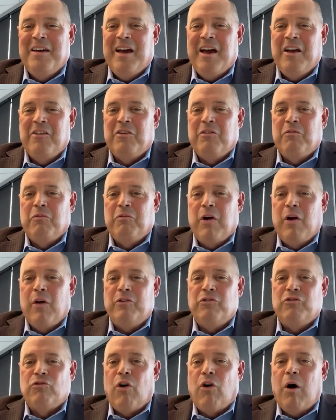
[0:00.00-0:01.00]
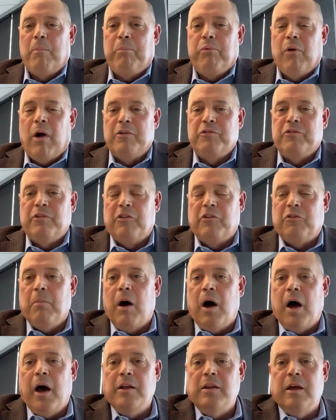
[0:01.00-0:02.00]
has a really strong process
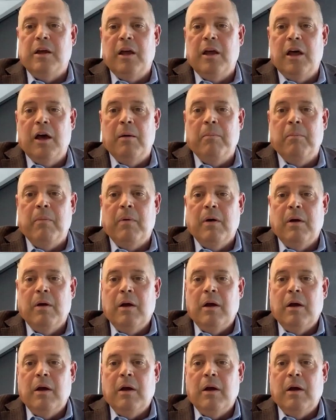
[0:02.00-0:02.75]
mind to him.